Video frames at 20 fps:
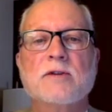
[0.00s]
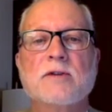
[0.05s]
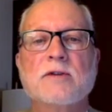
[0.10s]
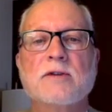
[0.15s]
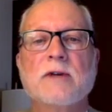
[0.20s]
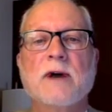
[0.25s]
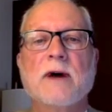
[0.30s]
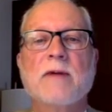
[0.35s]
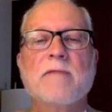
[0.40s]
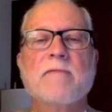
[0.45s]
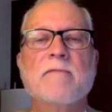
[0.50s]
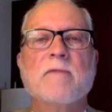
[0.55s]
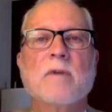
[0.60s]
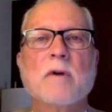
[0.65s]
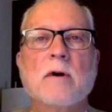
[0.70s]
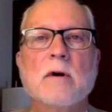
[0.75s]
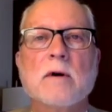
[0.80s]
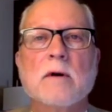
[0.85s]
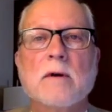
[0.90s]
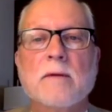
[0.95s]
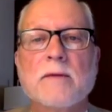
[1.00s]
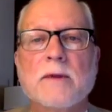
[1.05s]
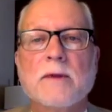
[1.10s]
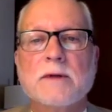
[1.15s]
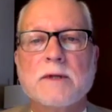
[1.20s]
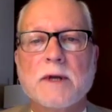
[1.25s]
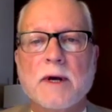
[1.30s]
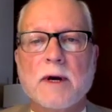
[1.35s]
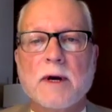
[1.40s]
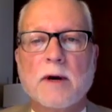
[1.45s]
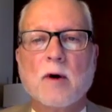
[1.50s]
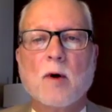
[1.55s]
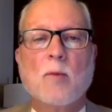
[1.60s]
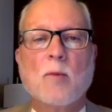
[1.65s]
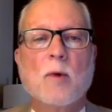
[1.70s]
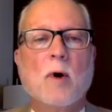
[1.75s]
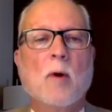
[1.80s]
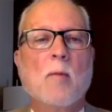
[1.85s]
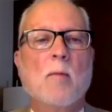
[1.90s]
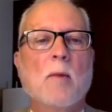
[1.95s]
to divert the
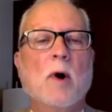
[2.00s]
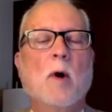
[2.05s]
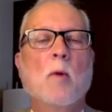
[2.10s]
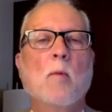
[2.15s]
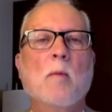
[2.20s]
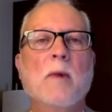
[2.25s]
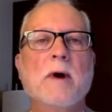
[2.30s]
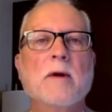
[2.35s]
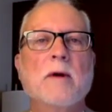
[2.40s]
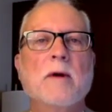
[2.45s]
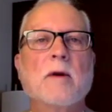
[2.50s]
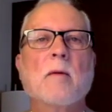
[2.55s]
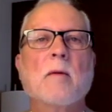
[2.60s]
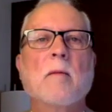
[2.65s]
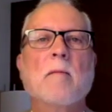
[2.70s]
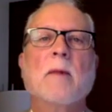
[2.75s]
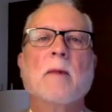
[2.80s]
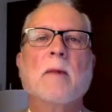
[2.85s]
terrible momentum